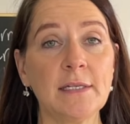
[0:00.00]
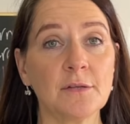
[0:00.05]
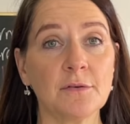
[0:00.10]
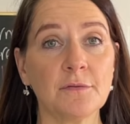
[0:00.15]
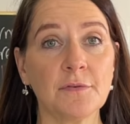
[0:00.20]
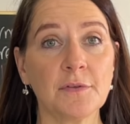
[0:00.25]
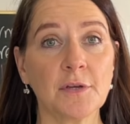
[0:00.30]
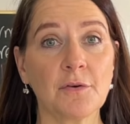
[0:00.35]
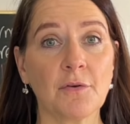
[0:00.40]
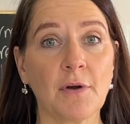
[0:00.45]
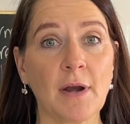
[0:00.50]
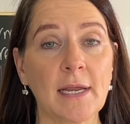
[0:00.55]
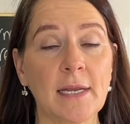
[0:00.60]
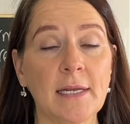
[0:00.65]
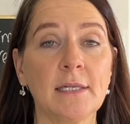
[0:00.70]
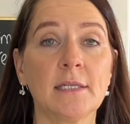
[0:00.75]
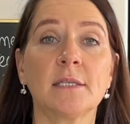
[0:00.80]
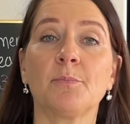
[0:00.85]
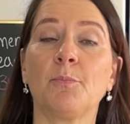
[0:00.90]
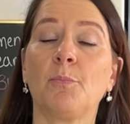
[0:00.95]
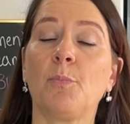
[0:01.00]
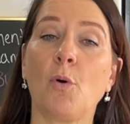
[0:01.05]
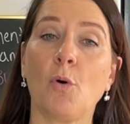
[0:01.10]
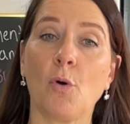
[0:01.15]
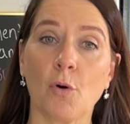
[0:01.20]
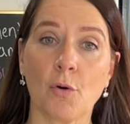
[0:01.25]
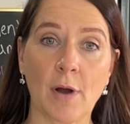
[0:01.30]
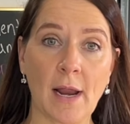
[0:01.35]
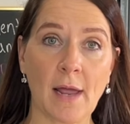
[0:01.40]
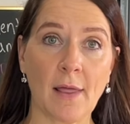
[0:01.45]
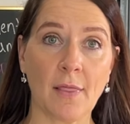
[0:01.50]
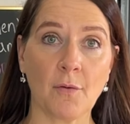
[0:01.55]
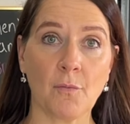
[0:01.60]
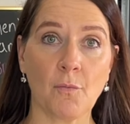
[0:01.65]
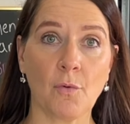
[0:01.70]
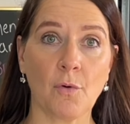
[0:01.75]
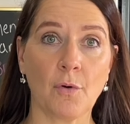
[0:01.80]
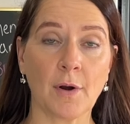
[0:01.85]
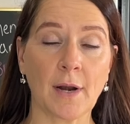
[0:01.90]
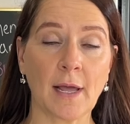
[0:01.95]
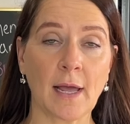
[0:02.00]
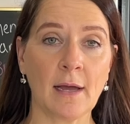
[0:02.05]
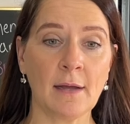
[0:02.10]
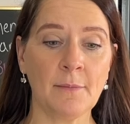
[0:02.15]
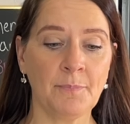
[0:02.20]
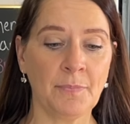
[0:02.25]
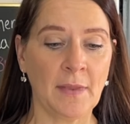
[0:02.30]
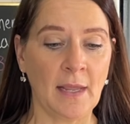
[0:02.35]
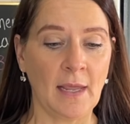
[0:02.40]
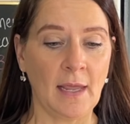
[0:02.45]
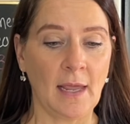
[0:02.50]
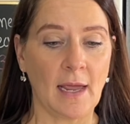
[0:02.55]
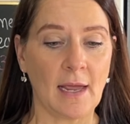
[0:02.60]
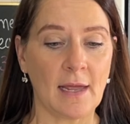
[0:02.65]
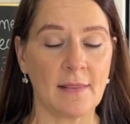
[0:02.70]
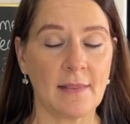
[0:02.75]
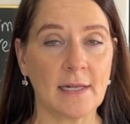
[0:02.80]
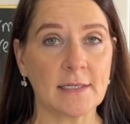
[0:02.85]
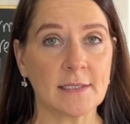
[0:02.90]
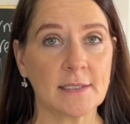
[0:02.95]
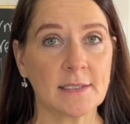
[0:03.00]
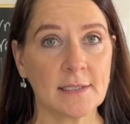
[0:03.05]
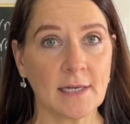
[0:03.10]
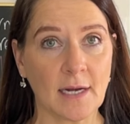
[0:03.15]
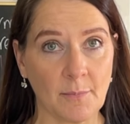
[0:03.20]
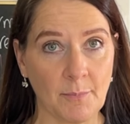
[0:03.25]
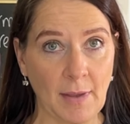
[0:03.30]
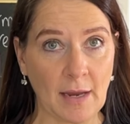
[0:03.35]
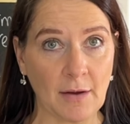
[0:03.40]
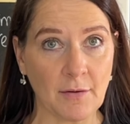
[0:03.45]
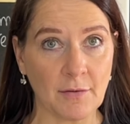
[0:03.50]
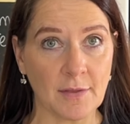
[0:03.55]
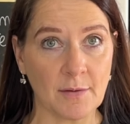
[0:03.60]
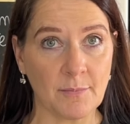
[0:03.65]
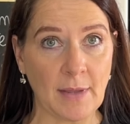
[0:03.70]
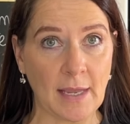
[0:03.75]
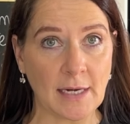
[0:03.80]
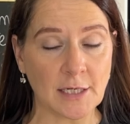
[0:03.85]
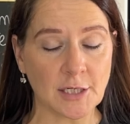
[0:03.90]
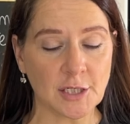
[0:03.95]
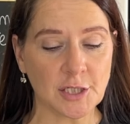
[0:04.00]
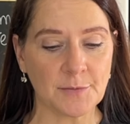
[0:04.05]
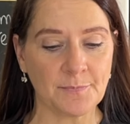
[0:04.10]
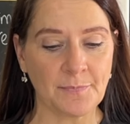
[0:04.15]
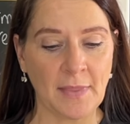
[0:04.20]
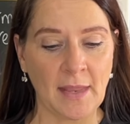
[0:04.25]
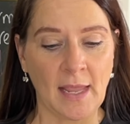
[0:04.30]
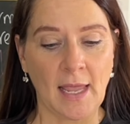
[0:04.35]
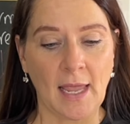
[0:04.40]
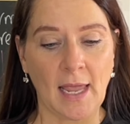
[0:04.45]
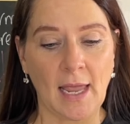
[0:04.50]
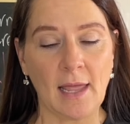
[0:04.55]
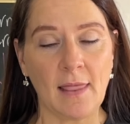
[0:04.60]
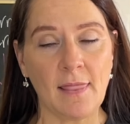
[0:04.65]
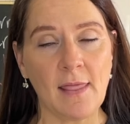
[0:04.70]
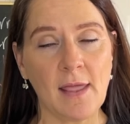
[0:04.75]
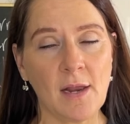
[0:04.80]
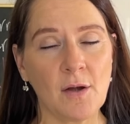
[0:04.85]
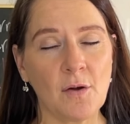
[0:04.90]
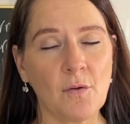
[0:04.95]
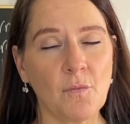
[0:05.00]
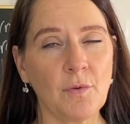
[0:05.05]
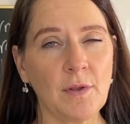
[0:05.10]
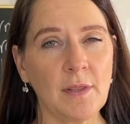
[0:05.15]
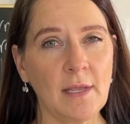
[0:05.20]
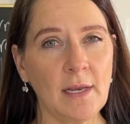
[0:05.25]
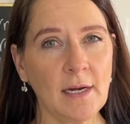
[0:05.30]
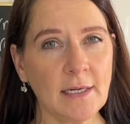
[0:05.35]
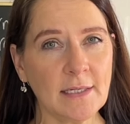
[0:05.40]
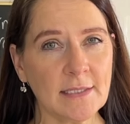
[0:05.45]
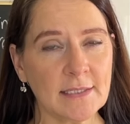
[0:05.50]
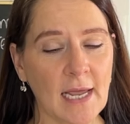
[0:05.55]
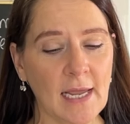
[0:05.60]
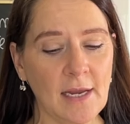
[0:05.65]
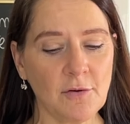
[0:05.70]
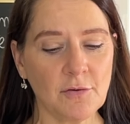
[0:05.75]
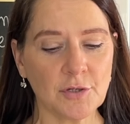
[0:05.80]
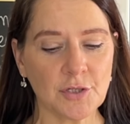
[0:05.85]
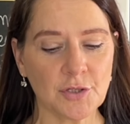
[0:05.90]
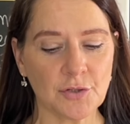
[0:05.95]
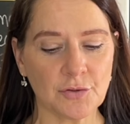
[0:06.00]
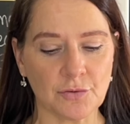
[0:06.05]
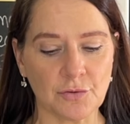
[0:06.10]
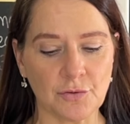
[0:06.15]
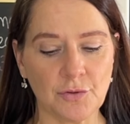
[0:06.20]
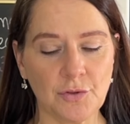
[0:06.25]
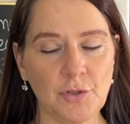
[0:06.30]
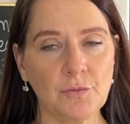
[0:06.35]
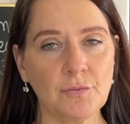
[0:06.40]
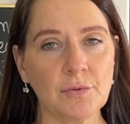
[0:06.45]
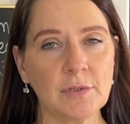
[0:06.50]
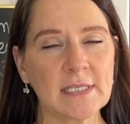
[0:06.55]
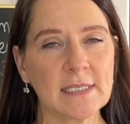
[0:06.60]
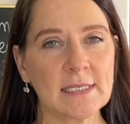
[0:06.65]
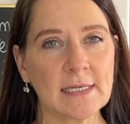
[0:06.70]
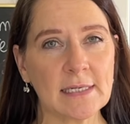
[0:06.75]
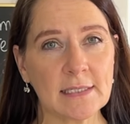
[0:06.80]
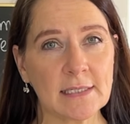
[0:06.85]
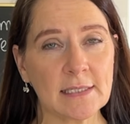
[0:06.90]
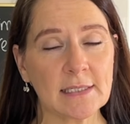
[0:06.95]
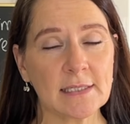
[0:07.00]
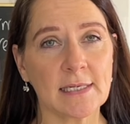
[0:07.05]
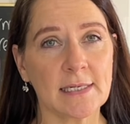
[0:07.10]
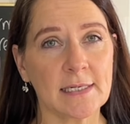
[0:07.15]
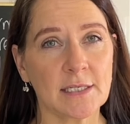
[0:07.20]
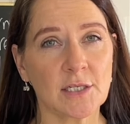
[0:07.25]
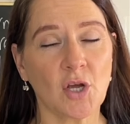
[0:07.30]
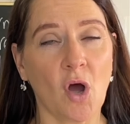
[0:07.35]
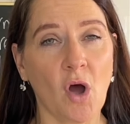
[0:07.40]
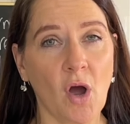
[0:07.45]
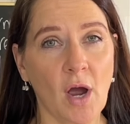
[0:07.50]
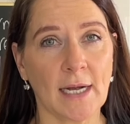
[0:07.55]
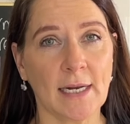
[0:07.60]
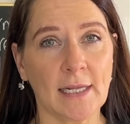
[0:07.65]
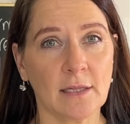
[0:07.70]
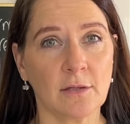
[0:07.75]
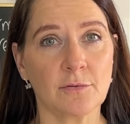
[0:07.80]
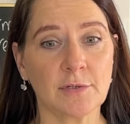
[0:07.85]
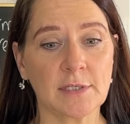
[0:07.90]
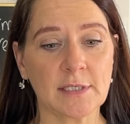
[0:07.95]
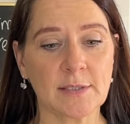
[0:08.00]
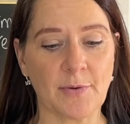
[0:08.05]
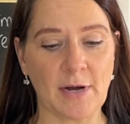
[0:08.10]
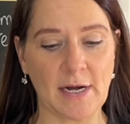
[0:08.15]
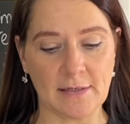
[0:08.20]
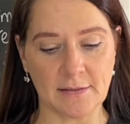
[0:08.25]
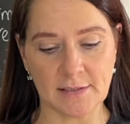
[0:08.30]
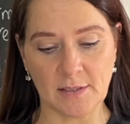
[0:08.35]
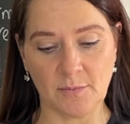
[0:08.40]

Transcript: off the grains, pour out the water, and then sit it back on the bench. And then within a day or two, you will start to see tiny little sprouts